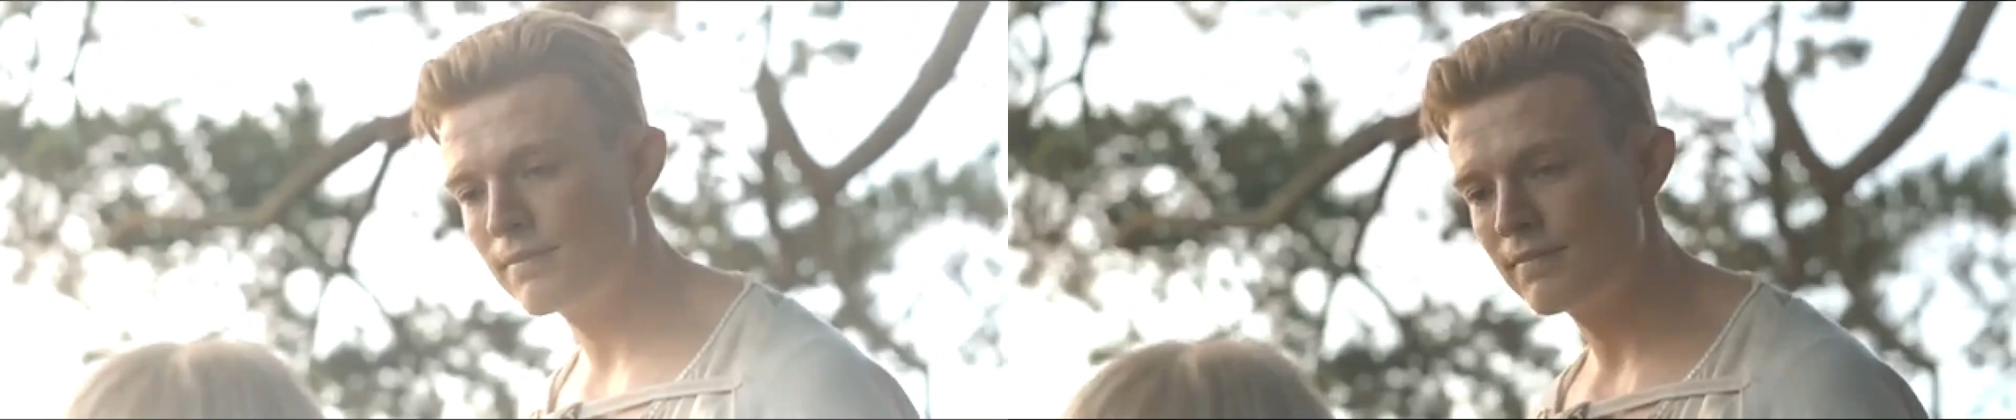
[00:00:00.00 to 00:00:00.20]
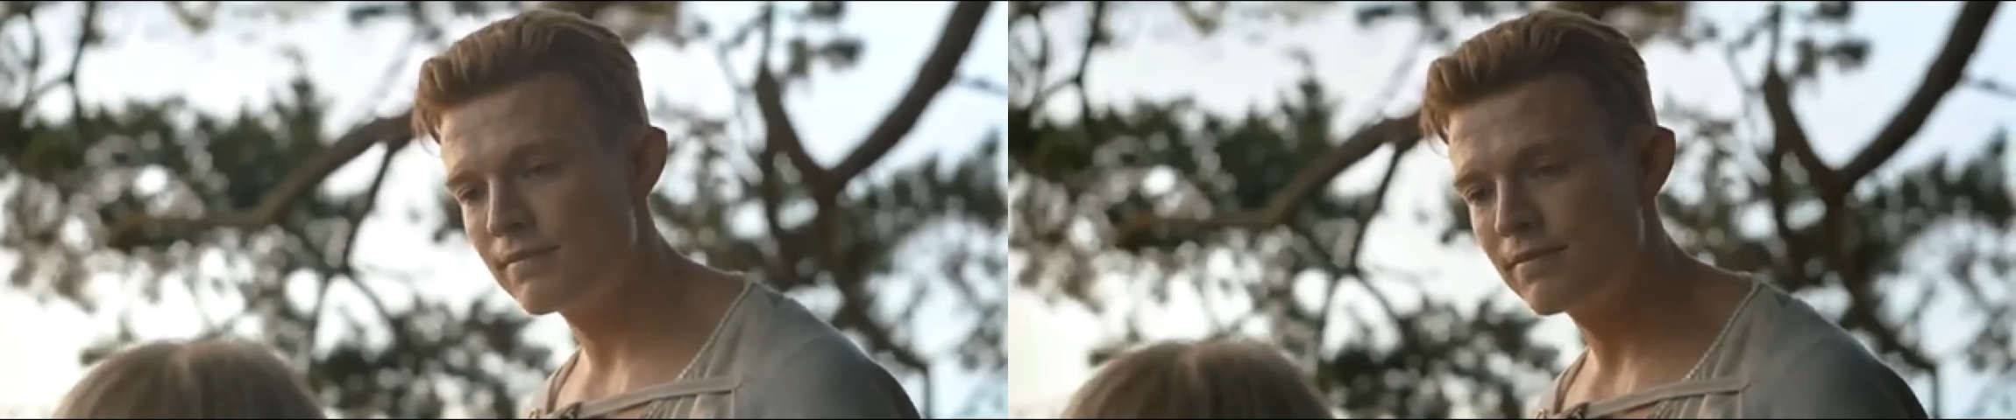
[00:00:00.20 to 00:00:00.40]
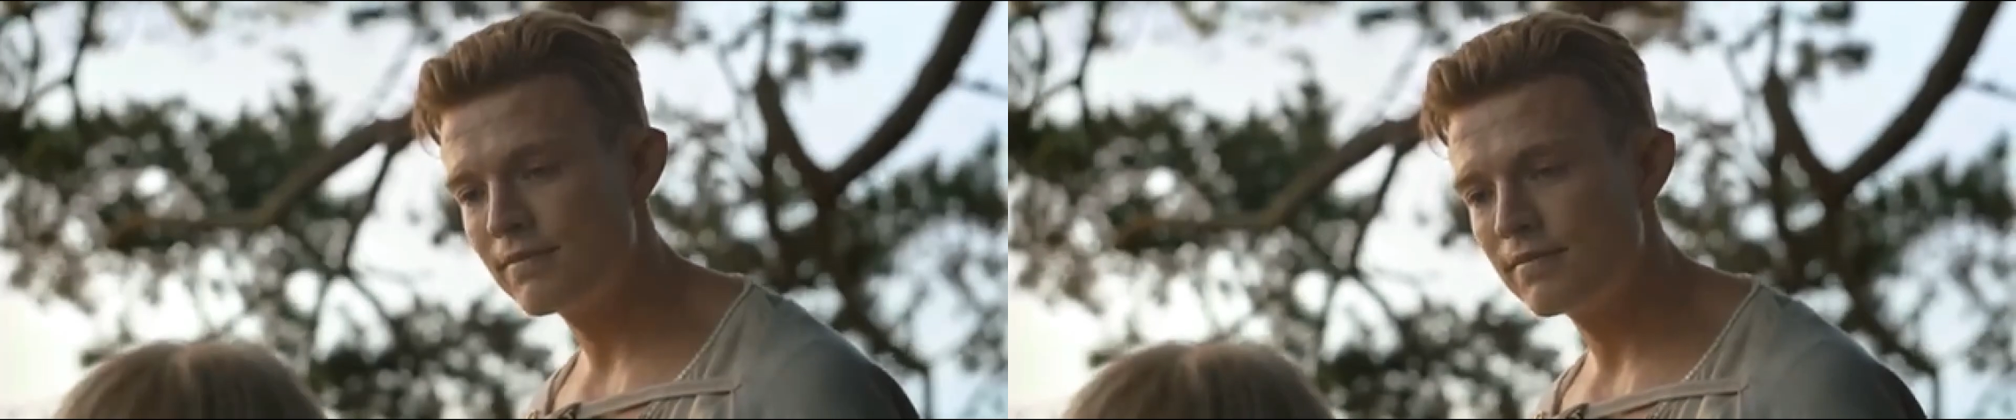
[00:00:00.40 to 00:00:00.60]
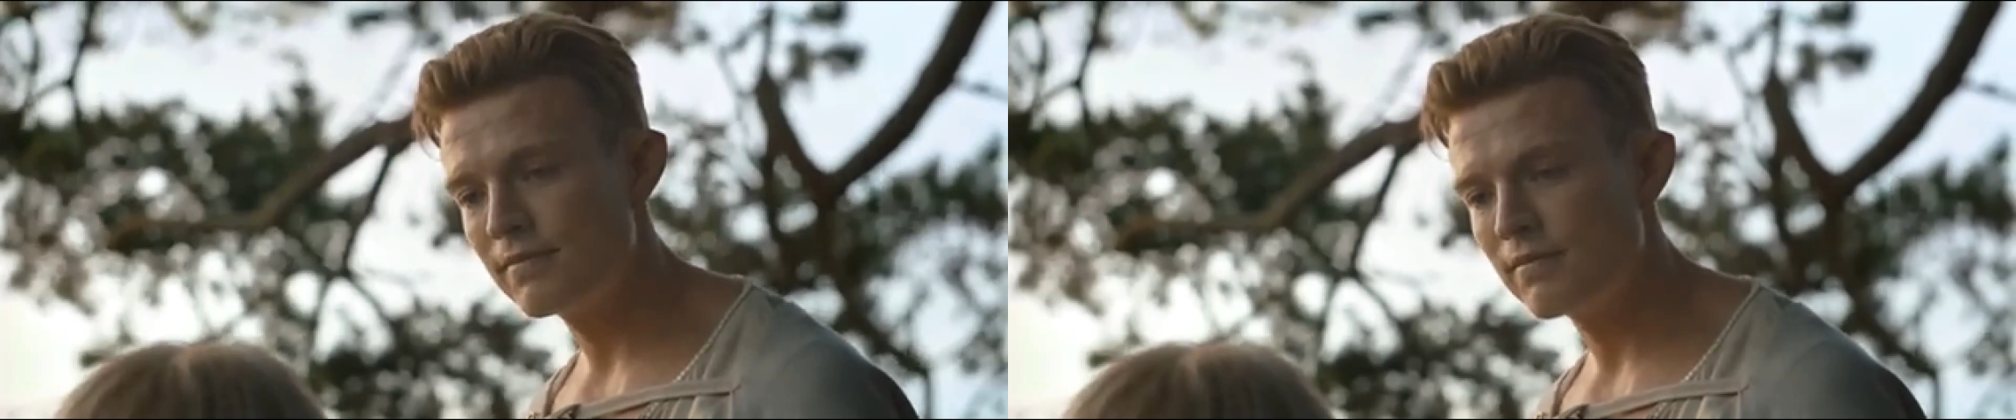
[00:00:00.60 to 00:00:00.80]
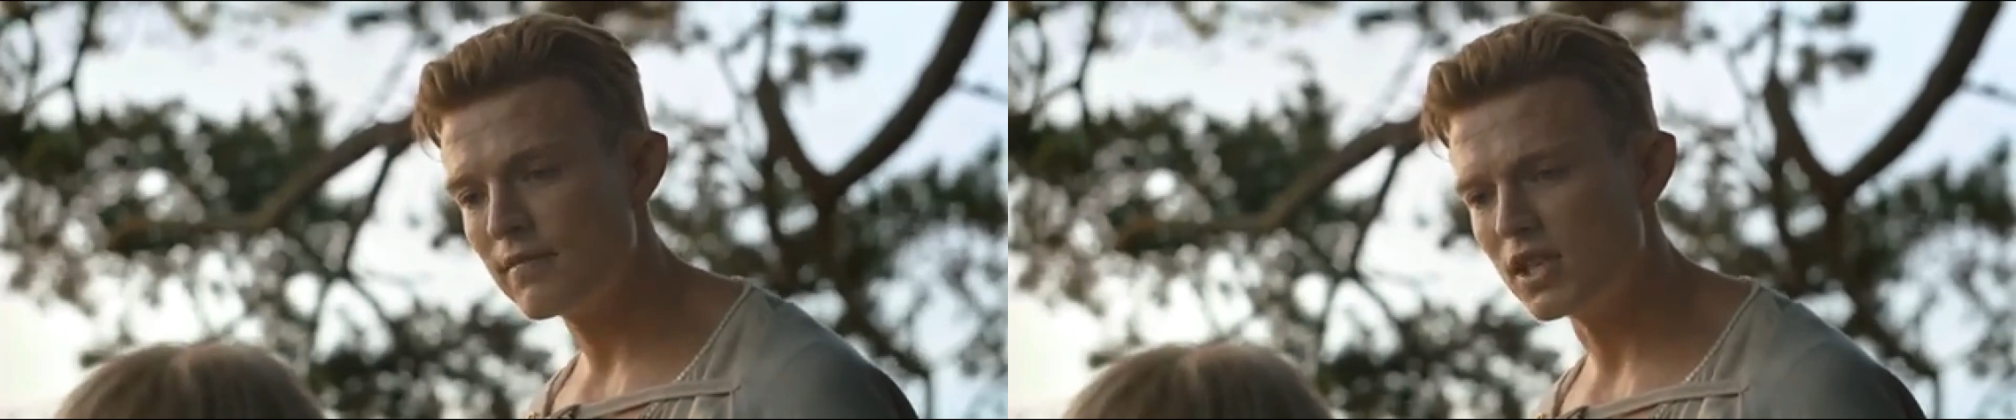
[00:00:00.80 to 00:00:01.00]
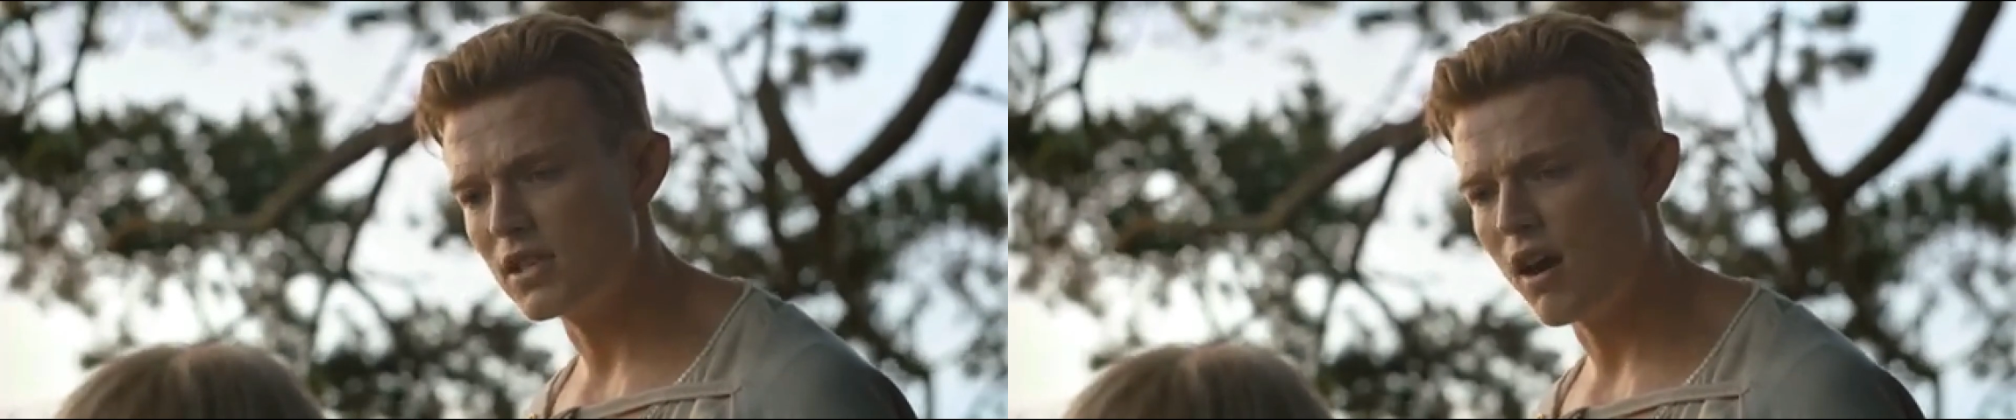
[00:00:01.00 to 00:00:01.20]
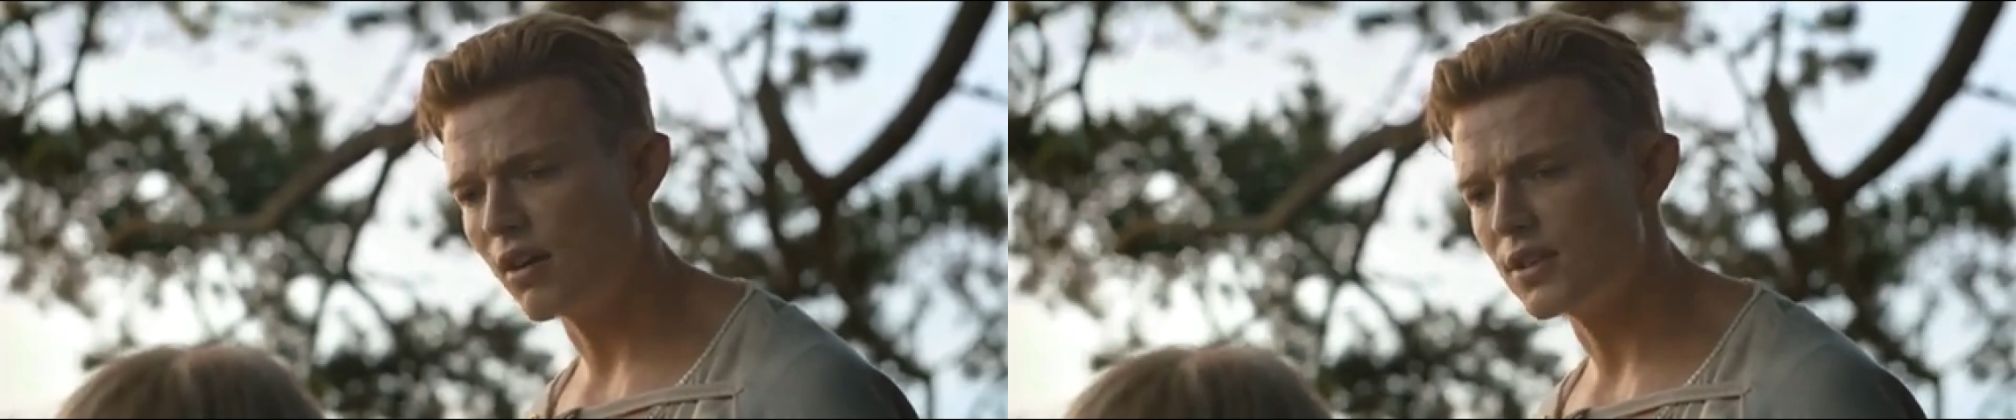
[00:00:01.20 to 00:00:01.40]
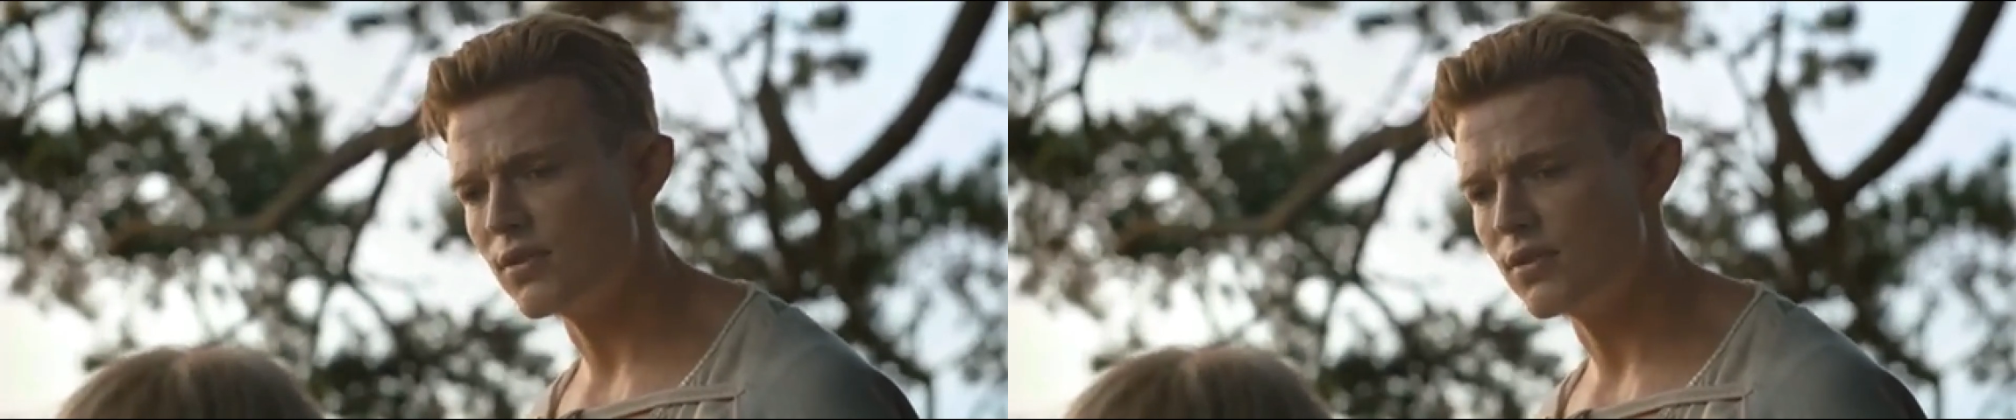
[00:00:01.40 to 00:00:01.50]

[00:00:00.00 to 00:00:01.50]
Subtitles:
First of all, I'm quite